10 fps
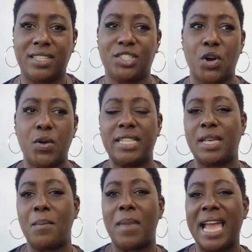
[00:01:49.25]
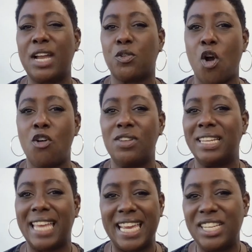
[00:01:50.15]
So it's a micro
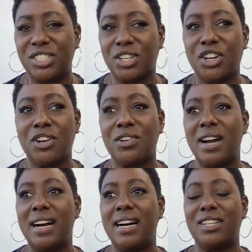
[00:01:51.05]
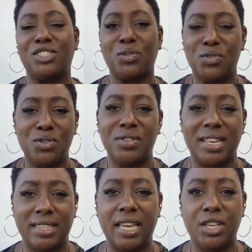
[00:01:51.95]
laser tool
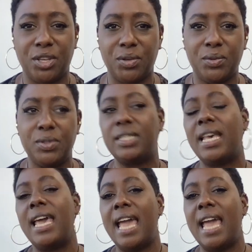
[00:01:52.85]
that they use,